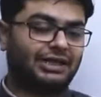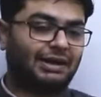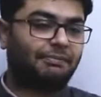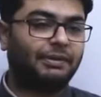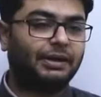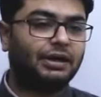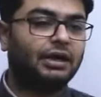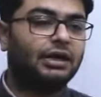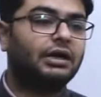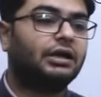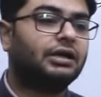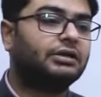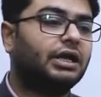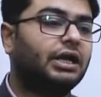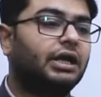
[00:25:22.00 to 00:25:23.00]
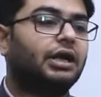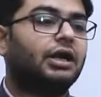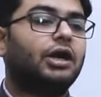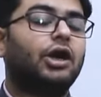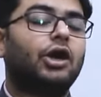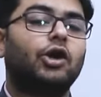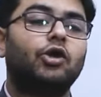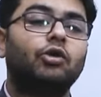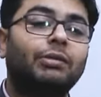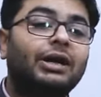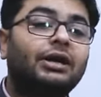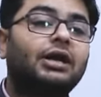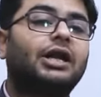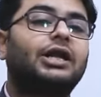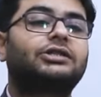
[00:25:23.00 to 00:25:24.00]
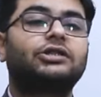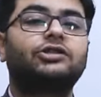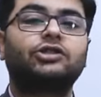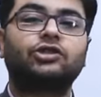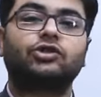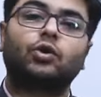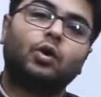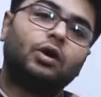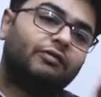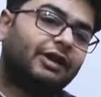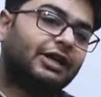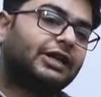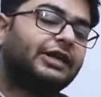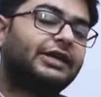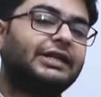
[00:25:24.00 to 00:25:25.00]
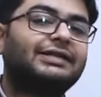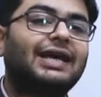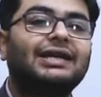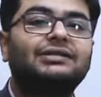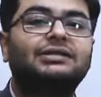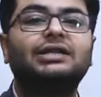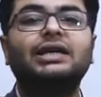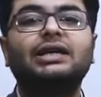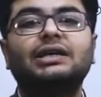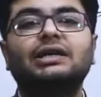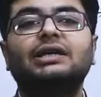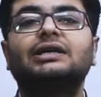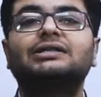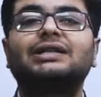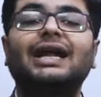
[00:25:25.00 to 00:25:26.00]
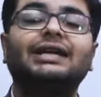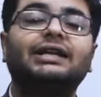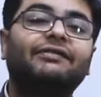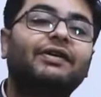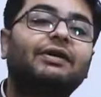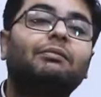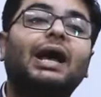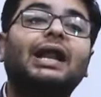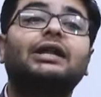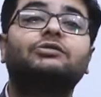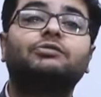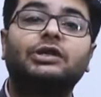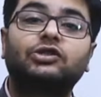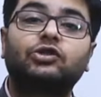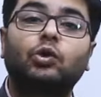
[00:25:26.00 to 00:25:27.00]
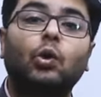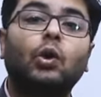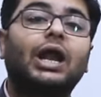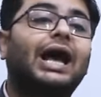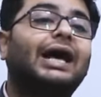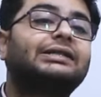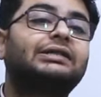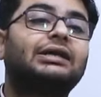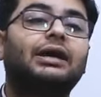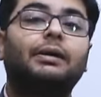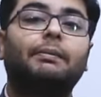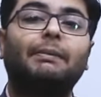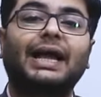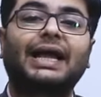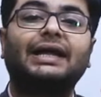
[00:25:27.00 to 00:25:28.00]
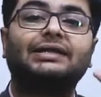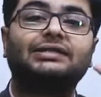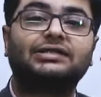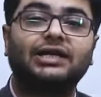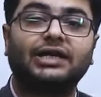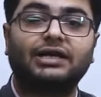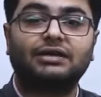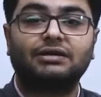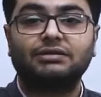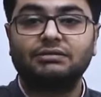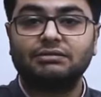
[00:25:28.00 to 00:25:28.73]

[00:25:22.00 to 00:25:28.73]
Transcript: example, the human relations school will criticize the scientific management school as mechanistic.